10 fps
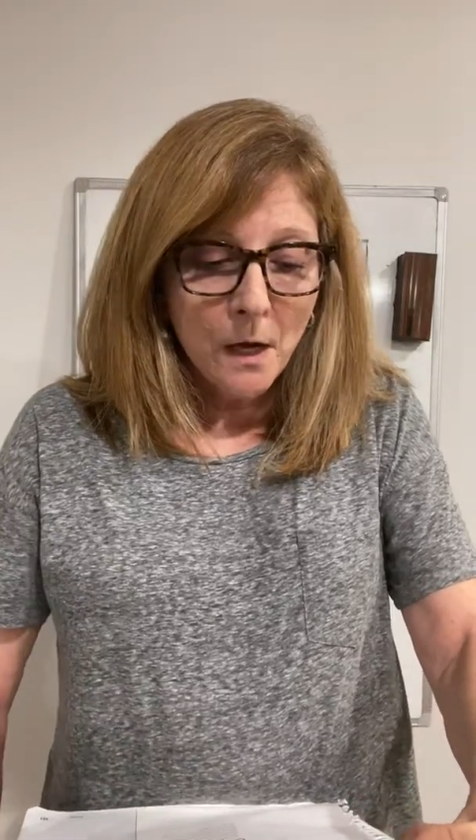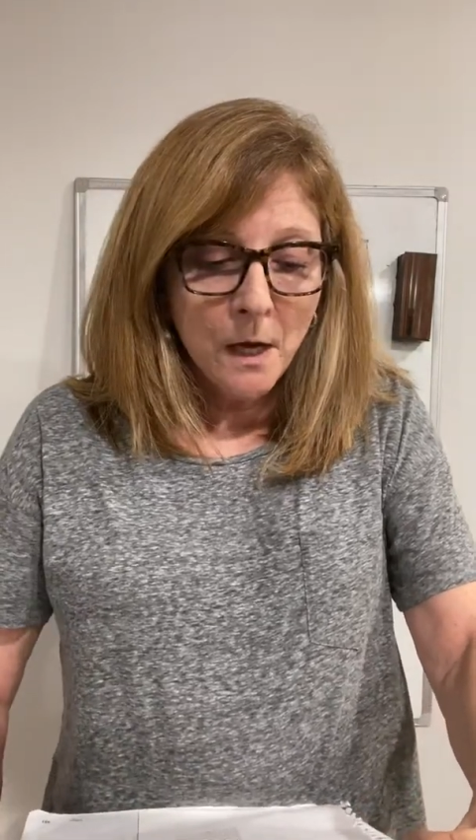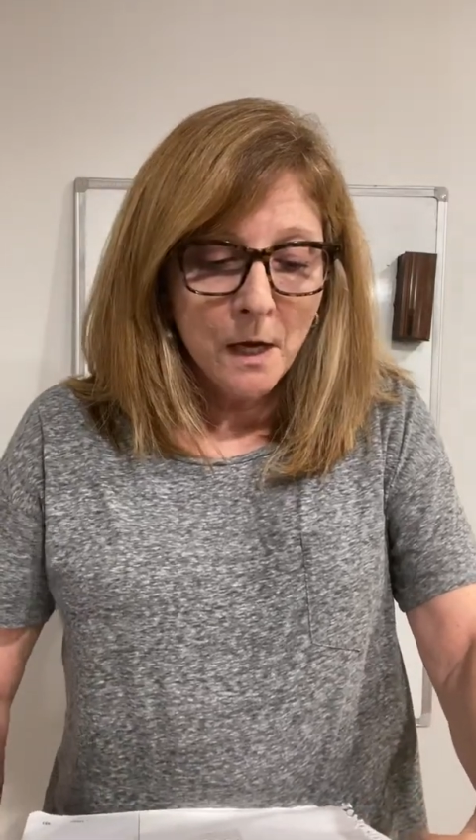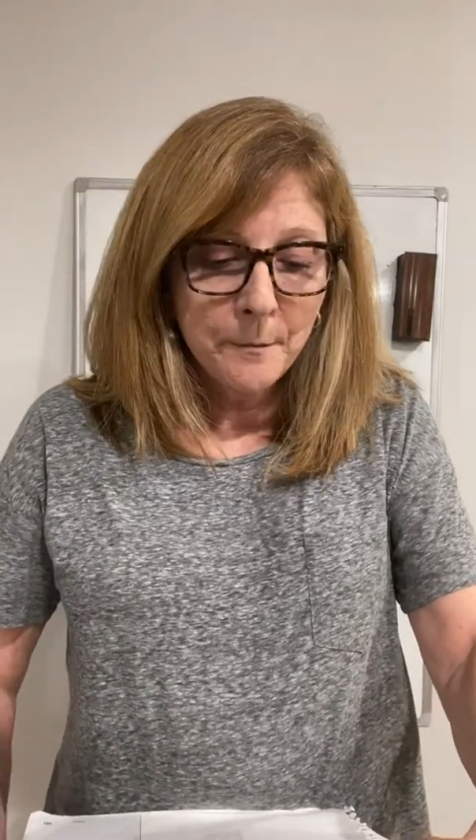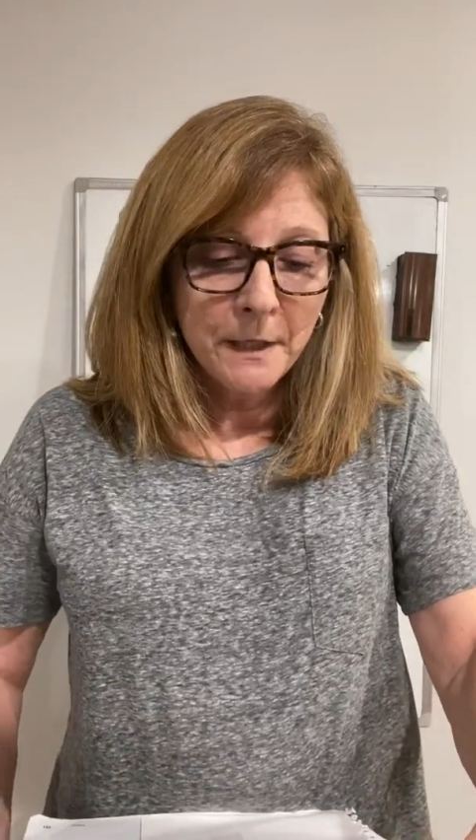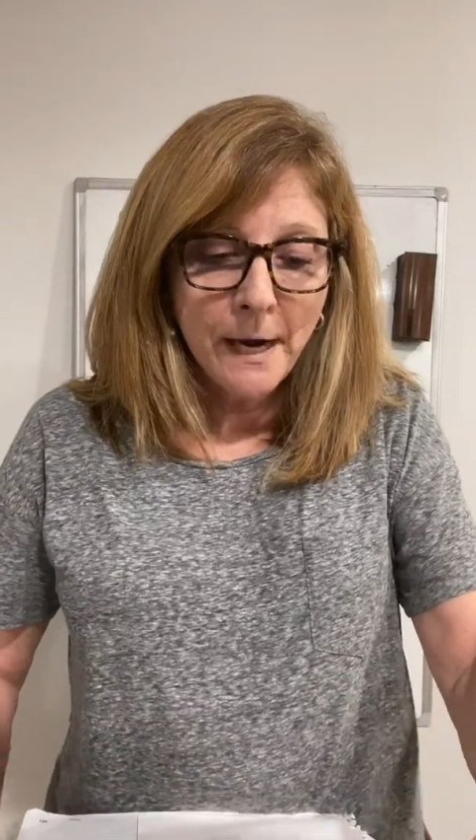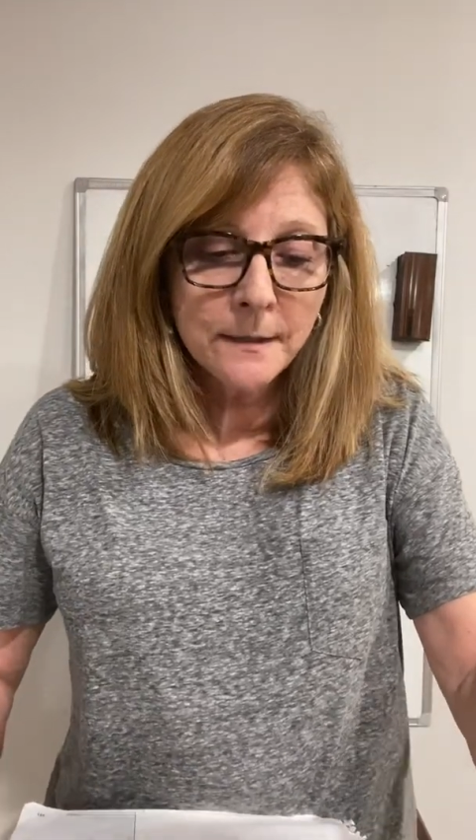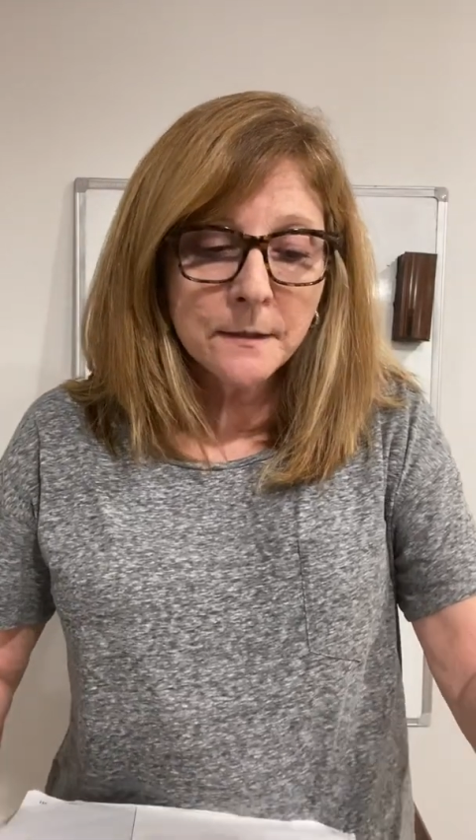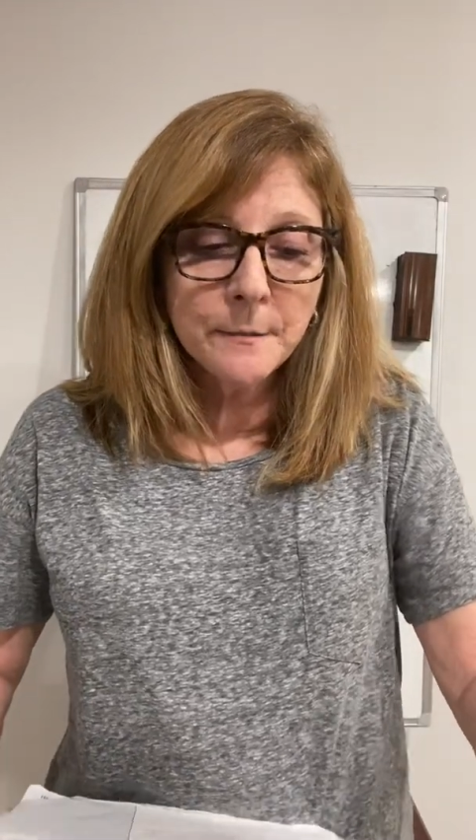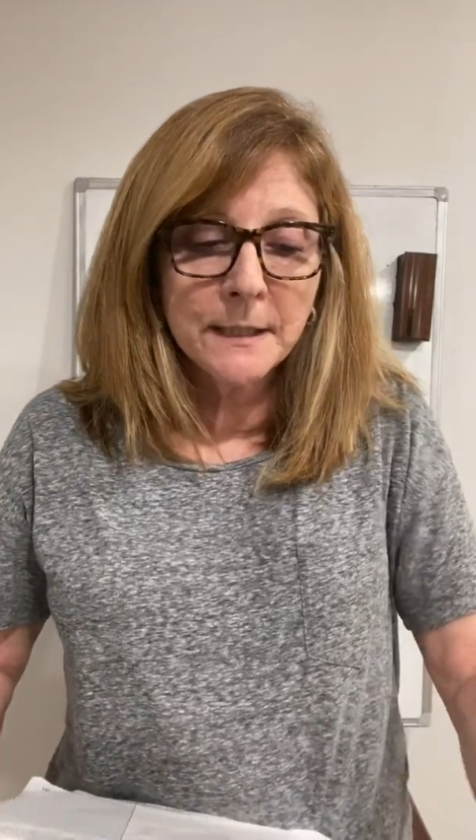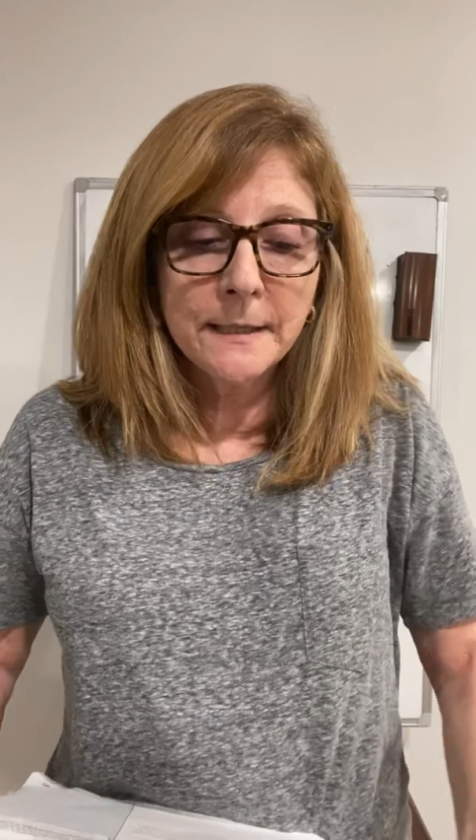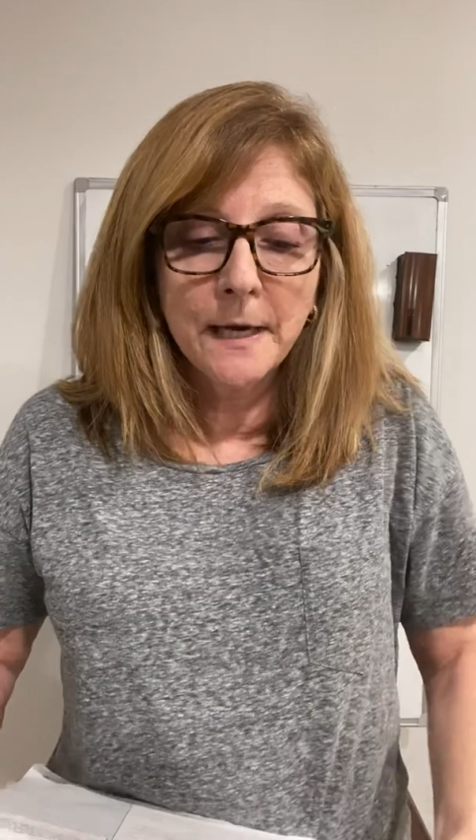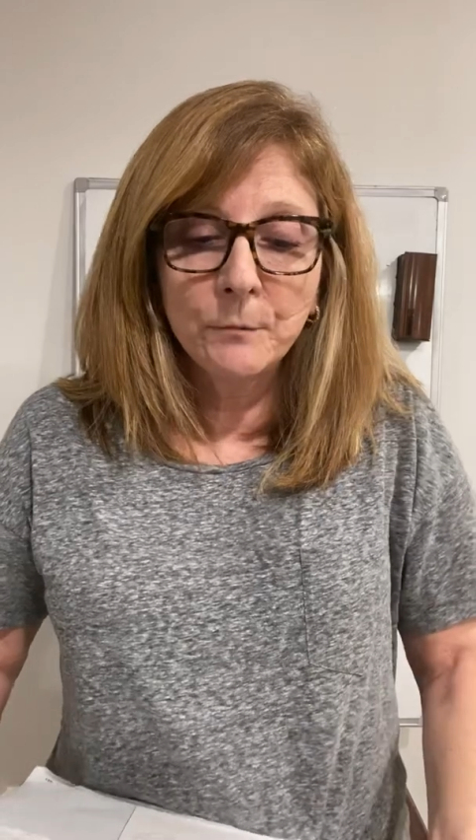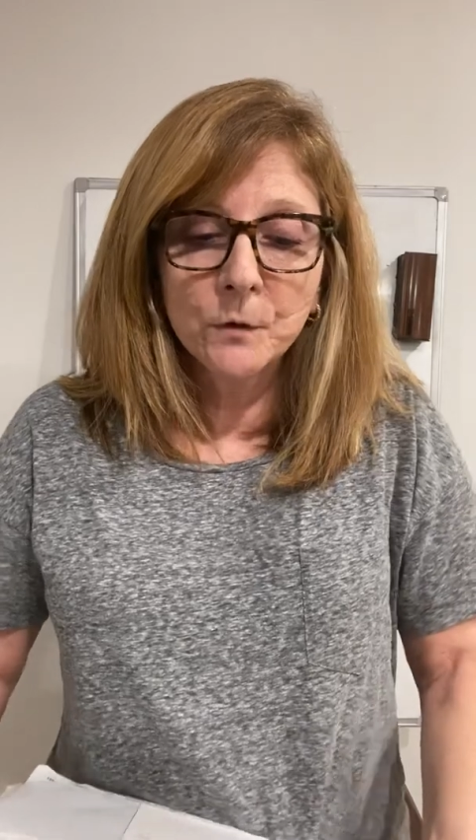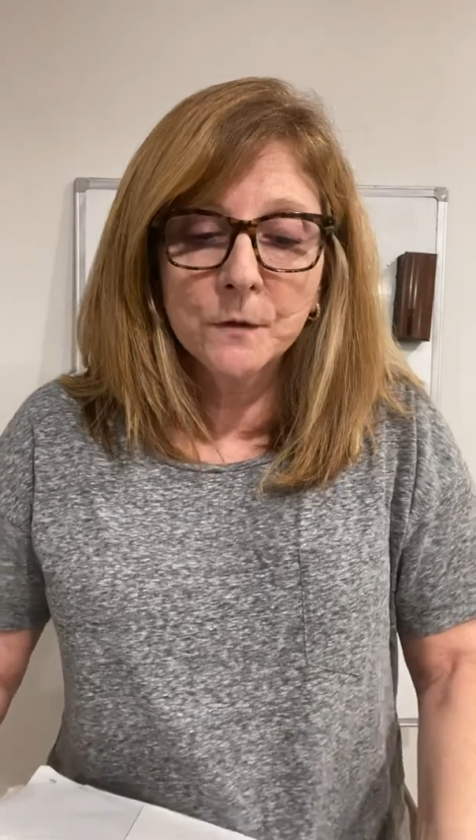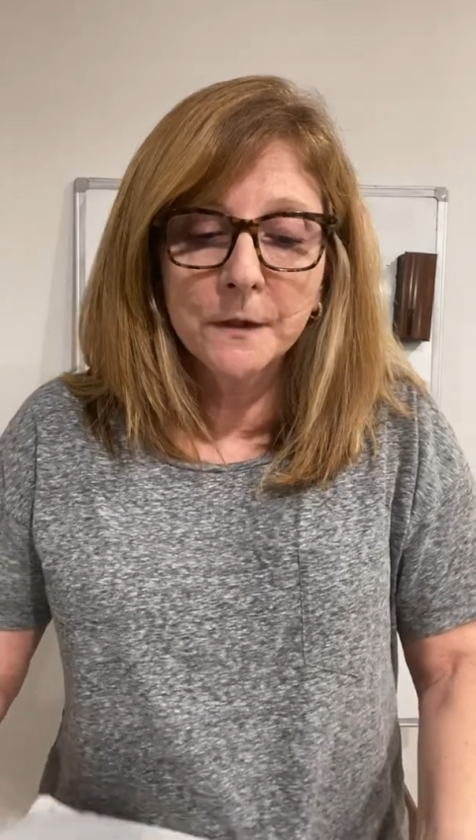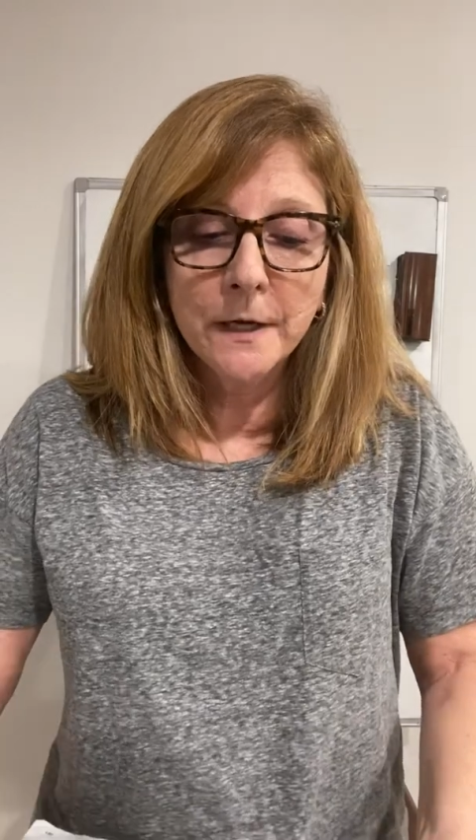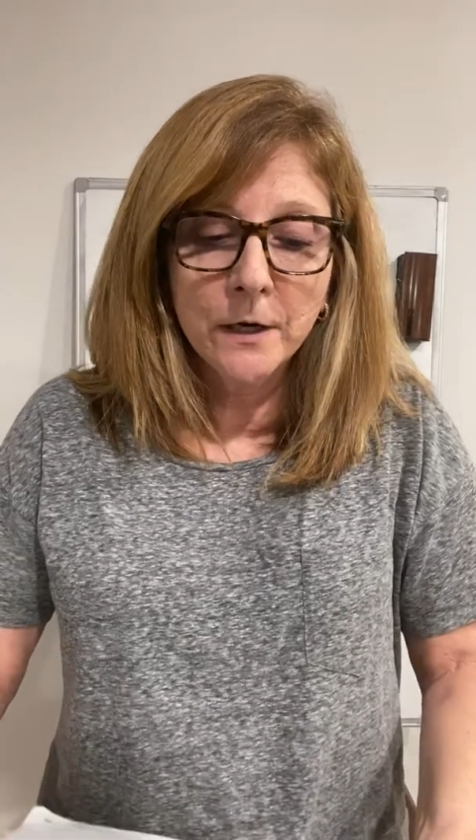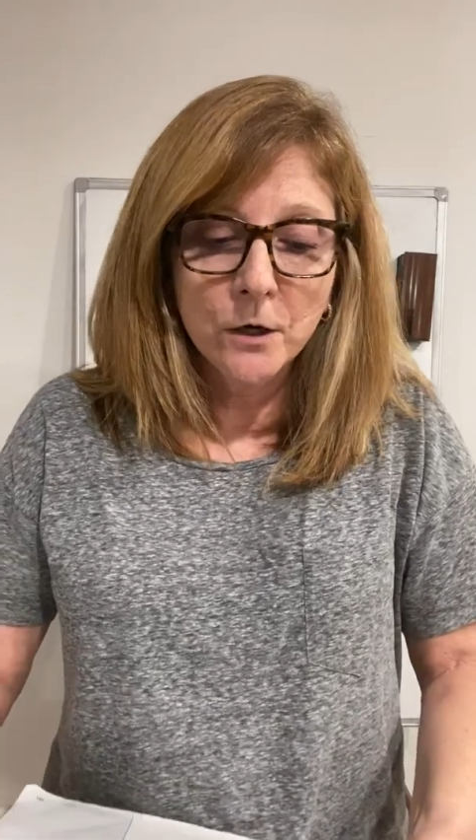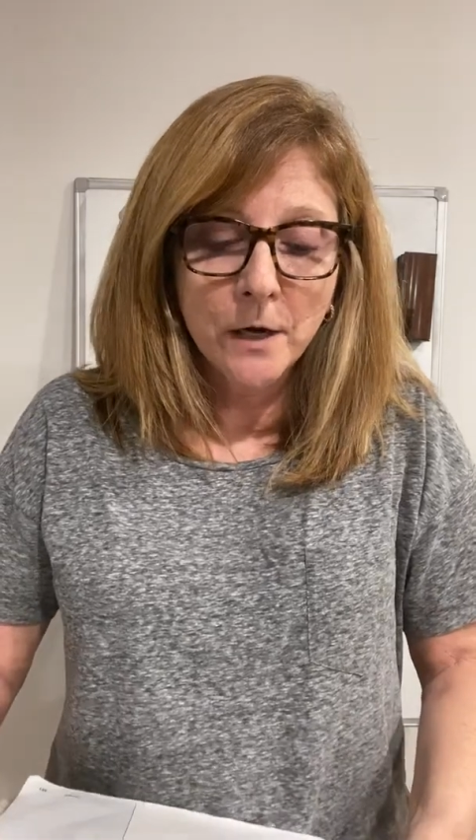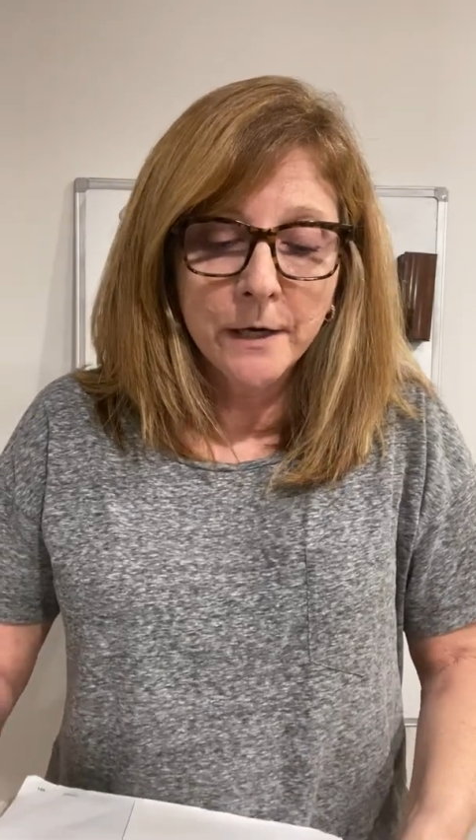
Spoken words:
it has some examples there